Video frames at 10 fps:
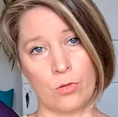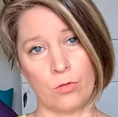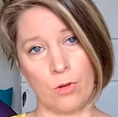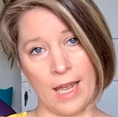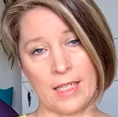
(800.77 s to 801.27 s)

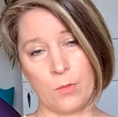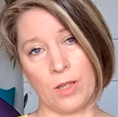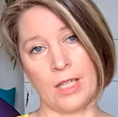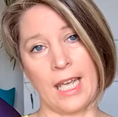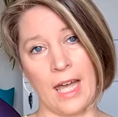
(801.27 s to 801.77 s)
dress with
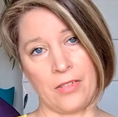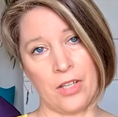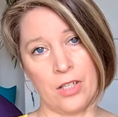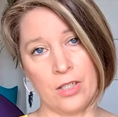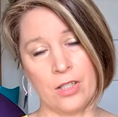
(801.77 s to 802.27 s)
the
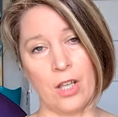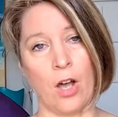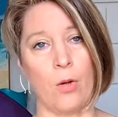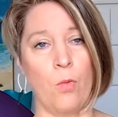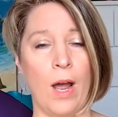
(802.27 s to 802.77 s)
gathers that
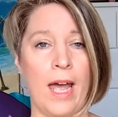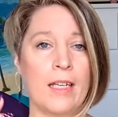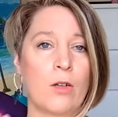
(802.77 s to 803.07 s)
I wear.